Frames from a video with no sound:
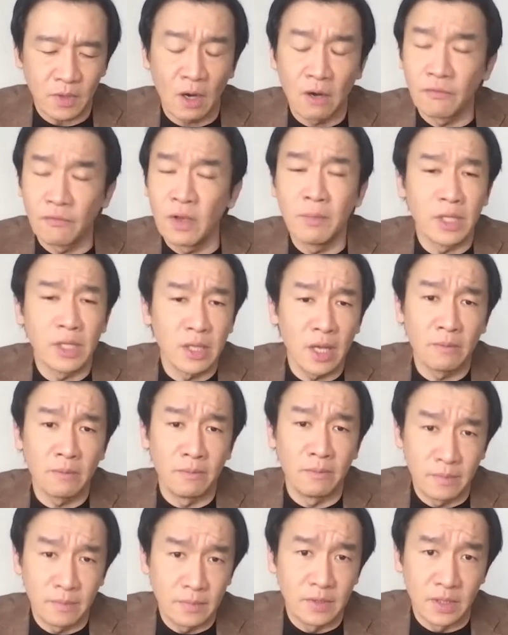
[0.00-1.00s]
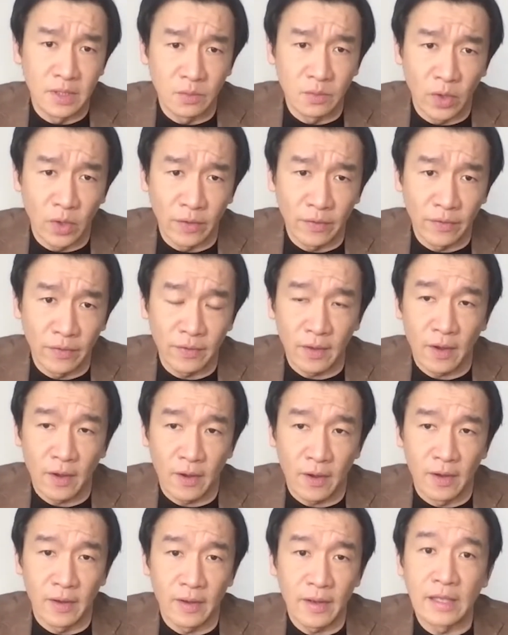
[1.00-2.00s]
Javier Bardem did with
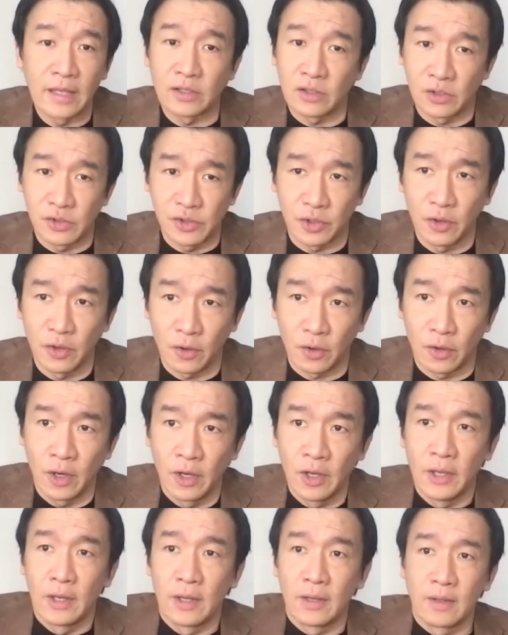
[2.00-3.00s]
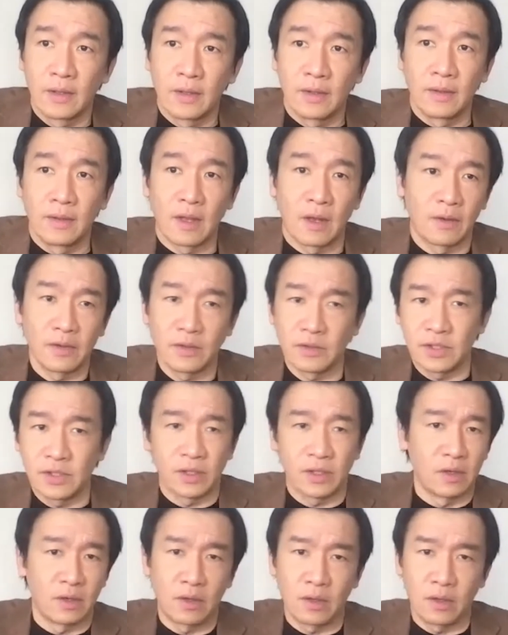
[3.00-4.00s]
uh, Anton Chigurh. Now, Anton
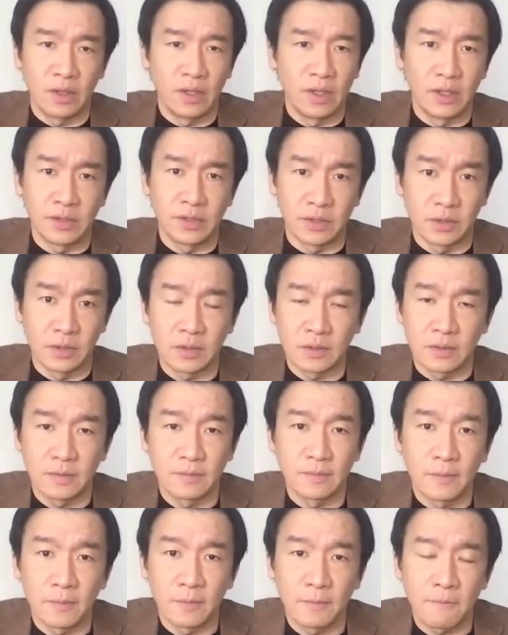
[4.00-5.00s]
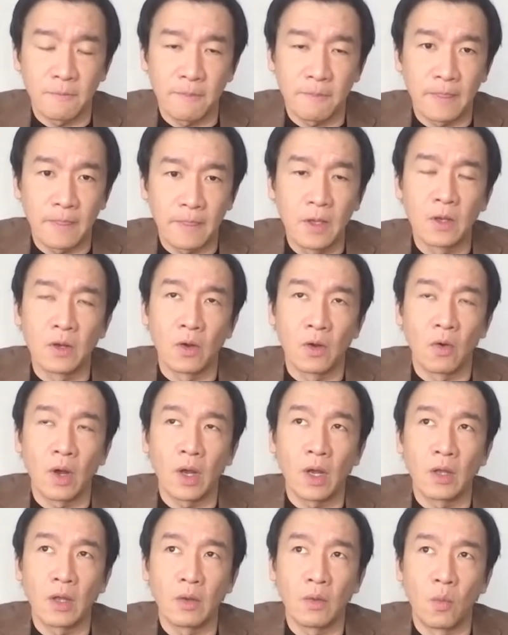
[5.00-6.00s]
Chigurh is you
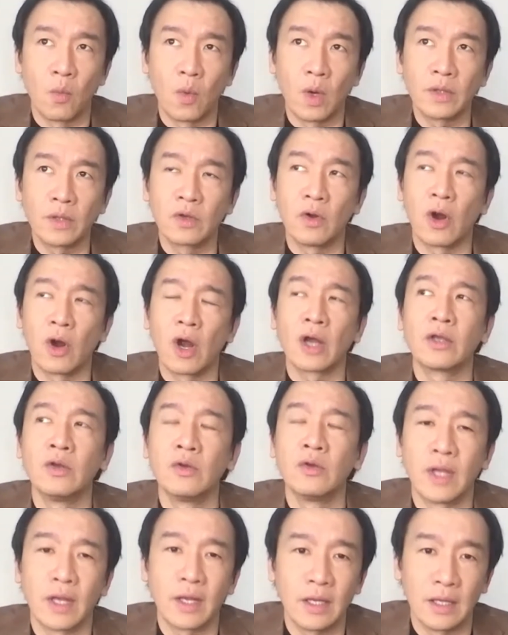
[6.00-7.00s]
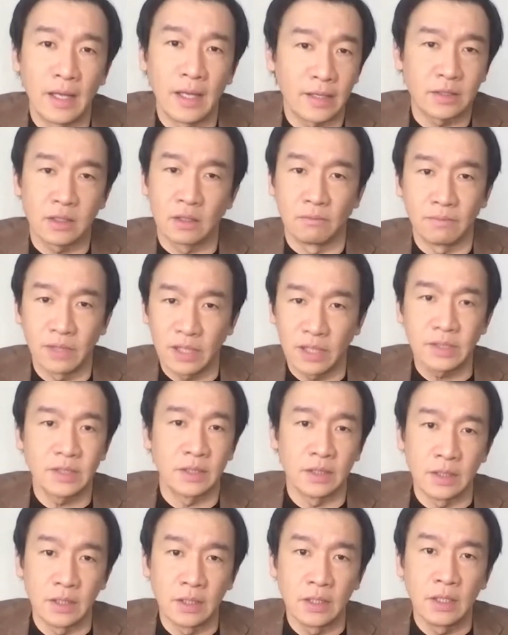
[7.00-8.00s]
know one could argue that he lacks
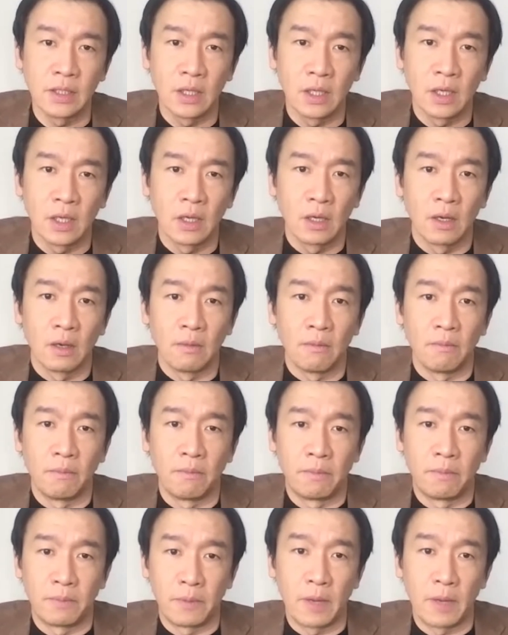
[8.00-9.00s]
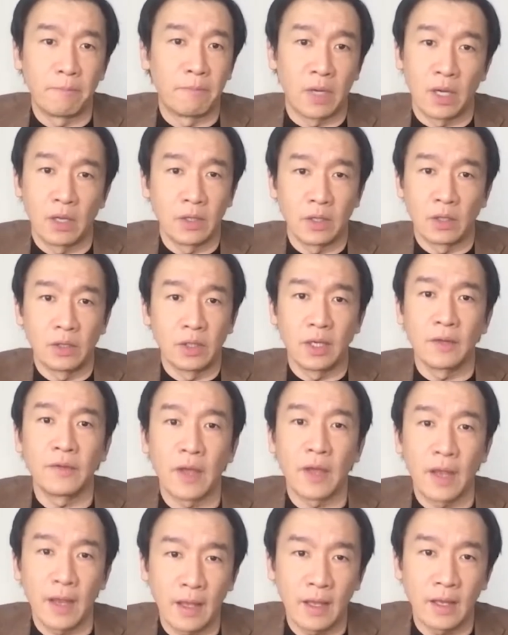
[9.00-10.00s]
complexity, but on the
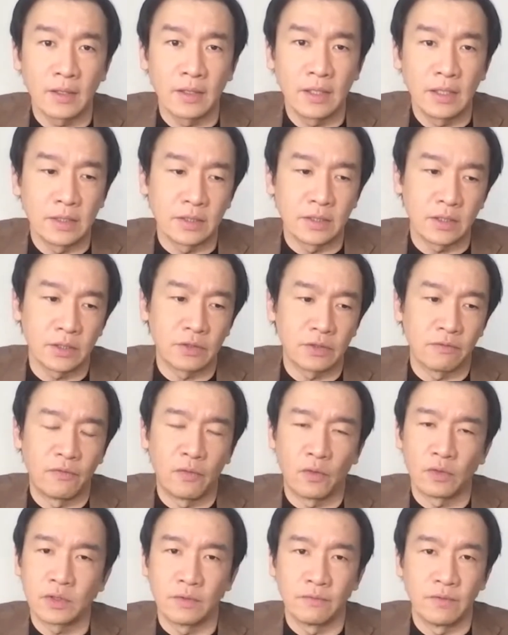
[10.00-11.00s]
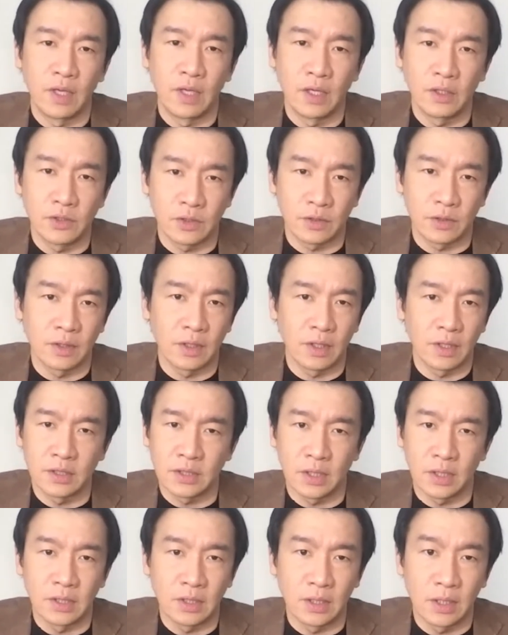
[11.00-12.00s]
other hand, he's such a force of nature that
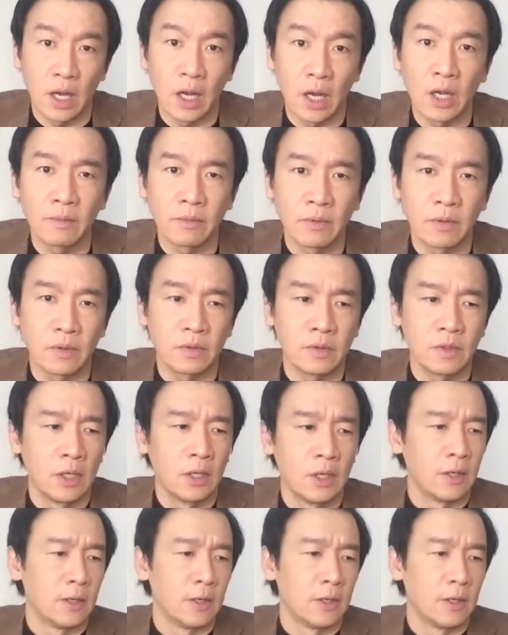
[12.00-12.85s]
he's undeniable,